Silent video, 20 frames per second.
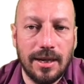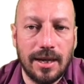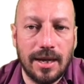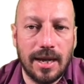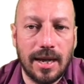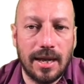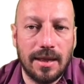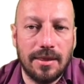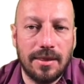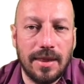
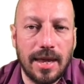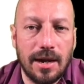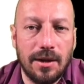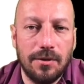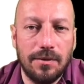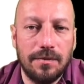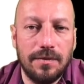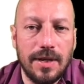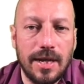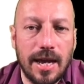And there
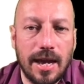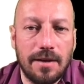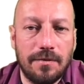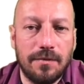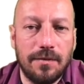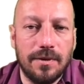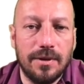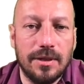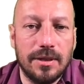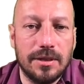we
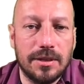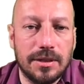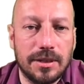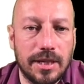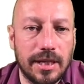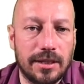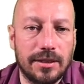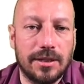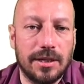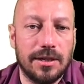have
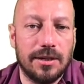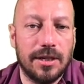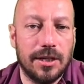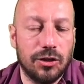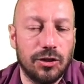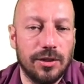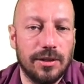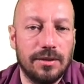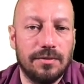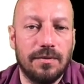16
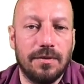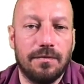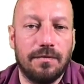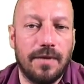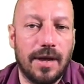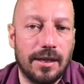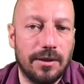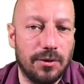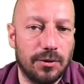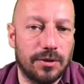digits with
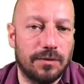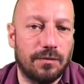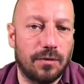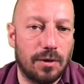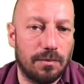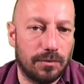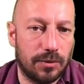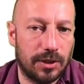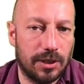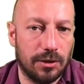values
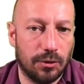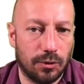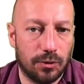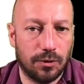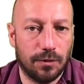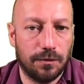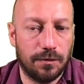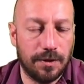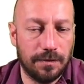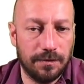from 0
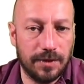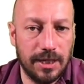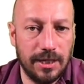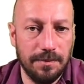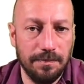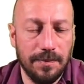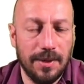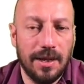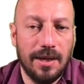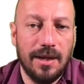to
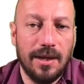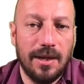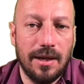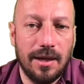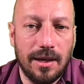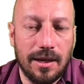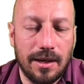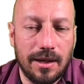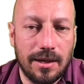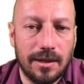15.
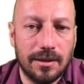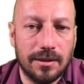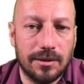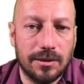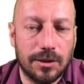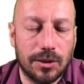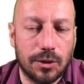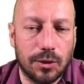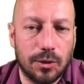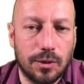
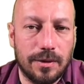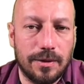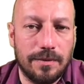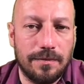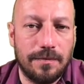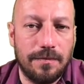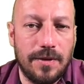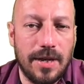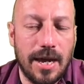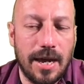So
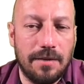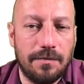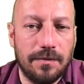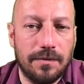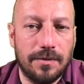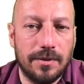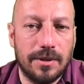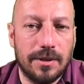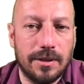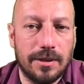we have
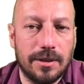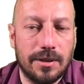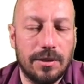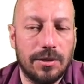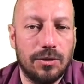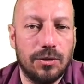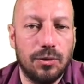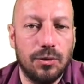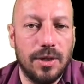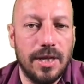
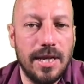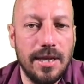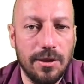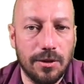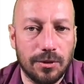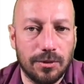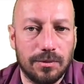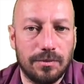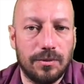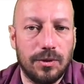to
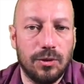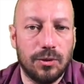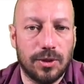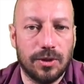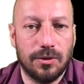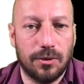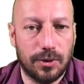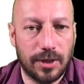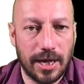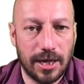either use a
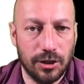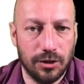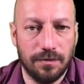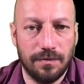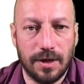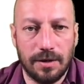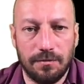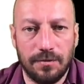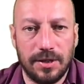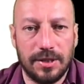notation
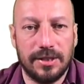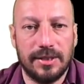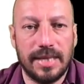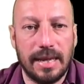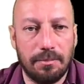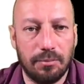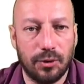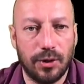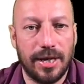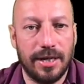where we
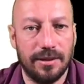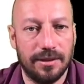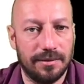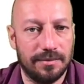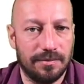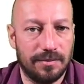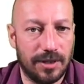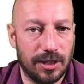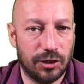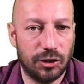separate
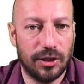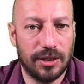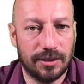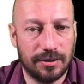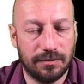digits